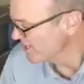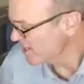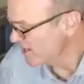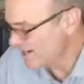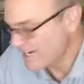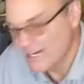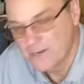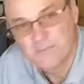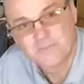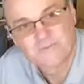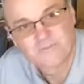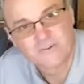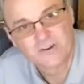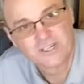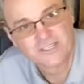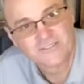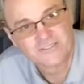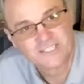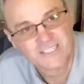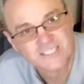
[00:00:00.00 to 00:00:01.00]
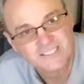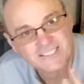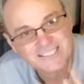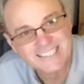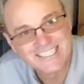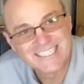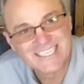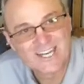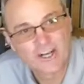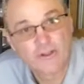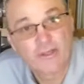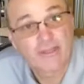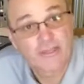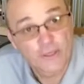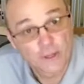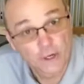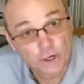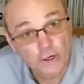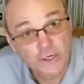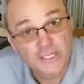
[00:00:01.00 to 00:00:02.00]
Now here I'm in front of a
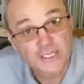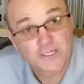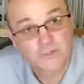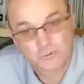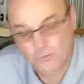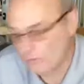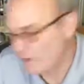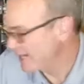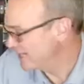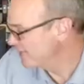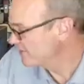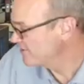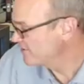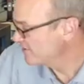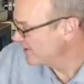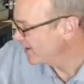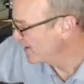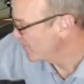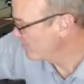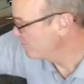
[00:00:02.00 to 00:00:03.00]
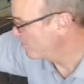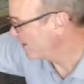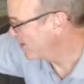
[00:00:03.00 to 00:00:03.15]
TL30 rated safe